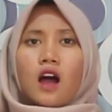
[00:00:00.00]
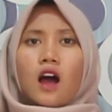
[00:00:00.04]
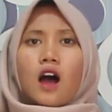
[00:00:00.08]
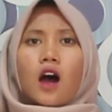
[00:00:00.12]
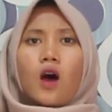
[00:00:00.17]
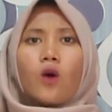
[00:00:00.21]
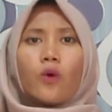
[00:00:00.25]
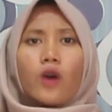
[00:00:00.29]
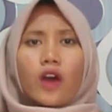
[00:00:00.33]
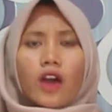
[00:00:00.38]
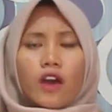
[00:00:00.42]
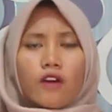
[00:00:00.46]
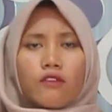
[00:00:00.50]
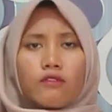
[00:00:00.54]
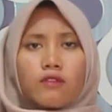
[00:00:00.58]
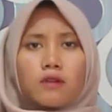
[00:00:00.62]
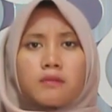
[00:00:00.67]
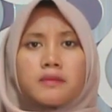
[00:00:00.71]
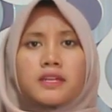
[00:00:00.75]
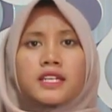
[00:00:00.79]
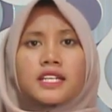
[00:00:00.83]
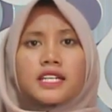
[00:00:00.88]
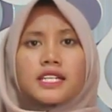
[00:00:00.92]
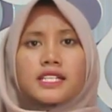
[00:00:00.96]
However,
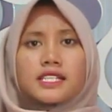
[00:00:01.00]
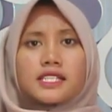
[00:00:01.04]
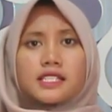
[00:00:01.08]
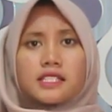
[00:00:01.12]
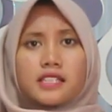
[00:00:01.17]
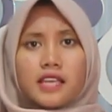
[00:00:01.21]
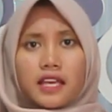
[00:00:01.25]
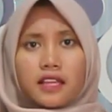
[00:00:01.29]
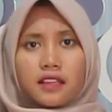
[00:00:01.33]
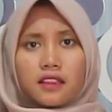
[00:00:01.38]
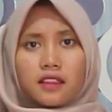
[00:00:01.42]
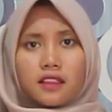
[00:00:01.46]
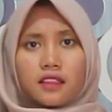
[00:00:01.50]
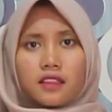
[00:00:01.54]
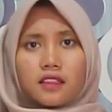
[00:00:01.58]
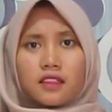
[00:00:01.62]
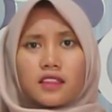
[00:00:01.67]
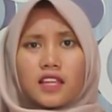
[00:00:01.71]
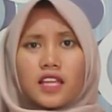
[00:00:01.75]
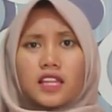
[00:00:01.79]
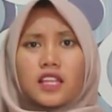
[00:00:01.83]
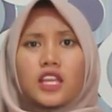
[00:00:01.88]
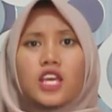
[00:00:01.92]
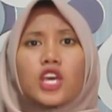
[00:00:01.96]
Minka said
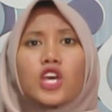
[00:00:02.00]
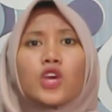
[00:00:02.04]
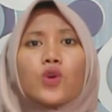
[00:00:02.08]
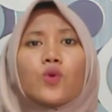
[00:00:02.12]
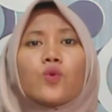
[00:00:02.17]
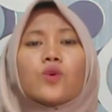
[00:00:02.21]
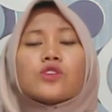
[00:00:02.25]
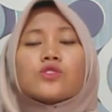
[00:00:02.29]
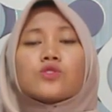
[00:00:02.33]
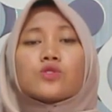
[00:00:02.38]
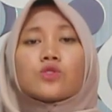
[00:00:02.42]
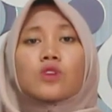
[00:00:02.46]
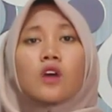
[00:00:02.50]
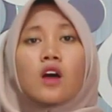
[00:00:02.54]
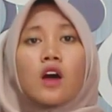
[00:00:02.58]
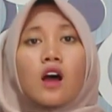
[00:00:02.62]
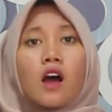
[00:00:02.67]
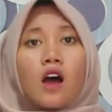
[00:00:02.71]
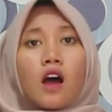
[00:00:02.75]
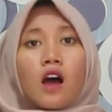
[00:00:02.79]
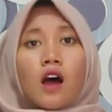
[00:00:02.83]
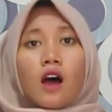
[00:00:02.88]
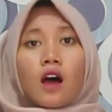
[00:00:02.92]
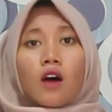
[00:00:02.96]
that he was
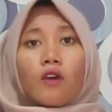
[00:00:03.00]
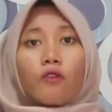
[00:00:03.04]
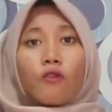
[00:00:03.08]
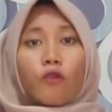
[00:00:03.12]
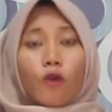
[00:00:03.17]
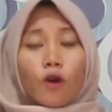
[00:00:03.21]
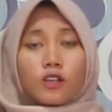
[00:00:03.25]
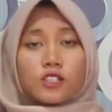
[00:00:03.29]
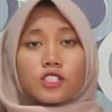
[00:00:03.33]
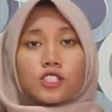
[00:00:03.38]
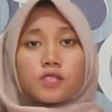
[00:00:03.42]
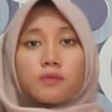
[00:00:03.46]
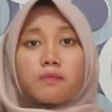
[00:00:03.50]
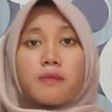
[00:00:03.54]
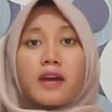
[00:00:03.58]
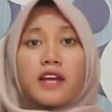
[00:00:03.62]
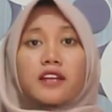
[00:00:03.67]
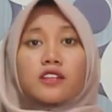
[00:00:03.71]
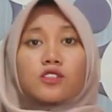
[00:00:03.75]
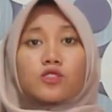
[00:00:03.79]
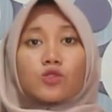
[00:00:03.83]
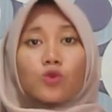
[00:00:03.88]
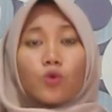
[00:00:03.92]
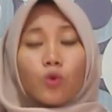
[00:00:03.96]
forced by
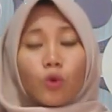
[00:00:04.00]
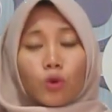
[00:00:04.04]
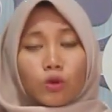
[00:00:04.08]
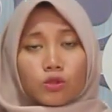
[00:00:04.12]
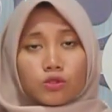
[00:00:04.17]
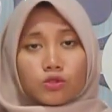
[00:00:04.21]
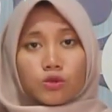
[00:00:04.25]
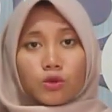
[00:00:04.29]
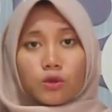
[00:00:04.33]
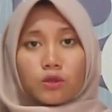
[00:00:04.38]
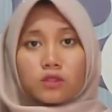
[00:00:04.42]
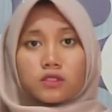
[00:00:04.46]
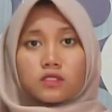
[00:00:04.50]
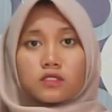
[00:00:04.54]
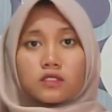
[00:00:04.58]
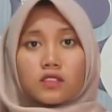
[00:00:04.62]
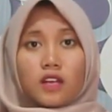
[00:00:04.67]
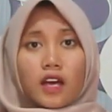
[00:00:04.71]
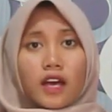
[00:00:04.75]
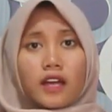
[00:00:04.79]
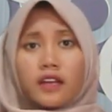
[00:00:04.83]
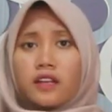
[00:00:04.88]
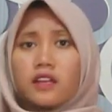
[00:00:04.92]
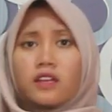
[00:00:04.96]
the school's rules,
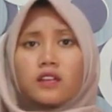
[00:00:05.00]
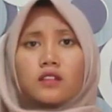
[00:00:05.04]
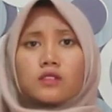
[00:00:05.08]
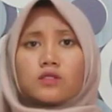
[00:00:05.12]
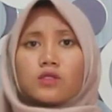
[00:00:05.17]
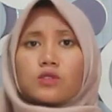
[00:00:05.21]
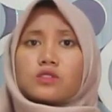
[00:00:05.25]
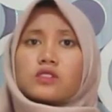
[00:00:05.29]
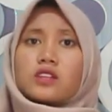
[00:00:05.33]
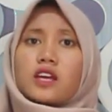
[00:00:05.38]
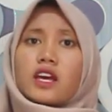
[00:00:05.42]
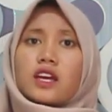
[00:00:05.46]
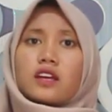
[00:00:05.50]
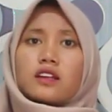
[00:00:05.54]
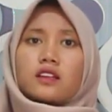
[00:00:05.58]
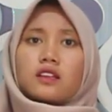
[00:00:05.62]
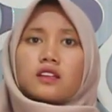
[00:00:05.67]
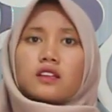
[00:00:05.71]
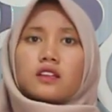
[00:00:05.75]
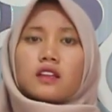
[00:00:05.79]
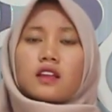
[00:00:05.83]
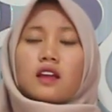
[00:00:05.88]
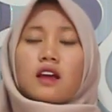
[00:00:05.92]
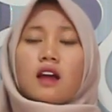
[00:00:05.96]
and he also said,
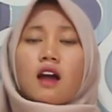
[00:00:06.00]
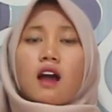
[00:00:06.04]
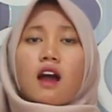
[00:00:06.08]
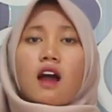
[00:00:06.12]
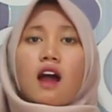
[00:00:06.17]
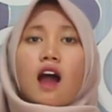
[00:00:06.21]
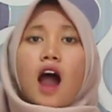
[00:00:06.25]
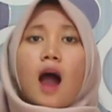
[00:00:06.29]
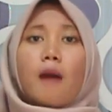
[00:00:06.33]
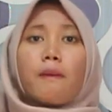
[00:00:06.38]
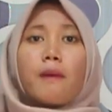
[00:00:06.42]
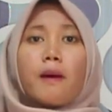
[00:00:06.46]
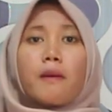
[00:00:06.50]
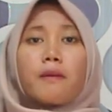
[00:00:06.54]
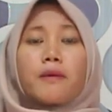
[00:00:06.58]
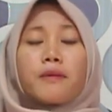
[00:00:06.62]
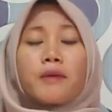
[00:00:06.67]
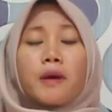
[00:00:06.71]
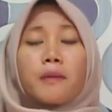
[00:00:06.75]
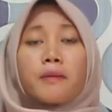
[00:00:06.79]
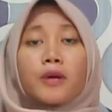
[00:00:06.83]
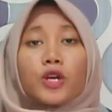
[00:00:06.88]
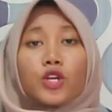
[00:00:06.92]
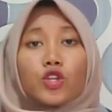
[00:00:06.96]
"Apa
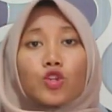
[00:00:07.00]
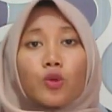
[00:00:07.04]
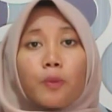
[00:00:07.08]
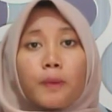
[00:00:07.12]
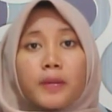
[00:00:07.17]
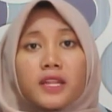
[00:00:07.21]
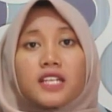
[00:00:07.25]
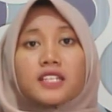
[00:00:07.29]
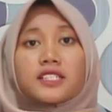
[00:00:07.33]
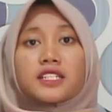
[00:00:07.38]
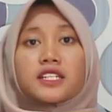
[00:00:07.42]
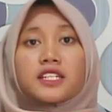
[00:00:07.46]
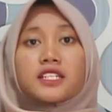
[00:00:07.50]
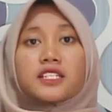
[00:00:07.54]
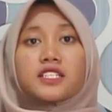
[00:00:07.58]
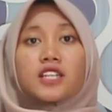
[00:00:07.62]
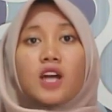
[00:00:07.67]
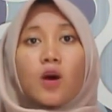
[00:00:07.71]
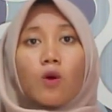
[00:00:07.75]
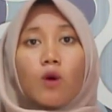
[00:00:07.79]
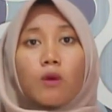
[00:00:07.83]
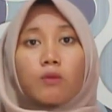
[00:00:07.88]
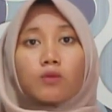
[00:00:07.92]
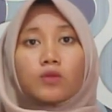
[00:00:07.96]
memang begitu penting jadi
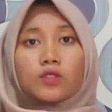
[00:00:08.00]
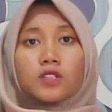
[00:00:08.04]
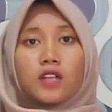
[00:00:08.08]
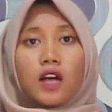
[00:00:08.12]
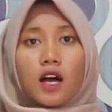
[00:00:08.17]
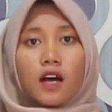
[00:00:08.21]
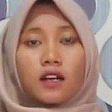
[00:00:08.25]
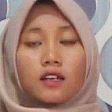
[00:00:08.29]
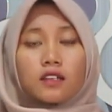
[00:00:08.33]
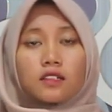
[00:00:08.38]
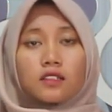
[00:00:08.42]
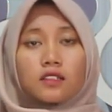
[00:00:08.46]
Jawa, Bunda?"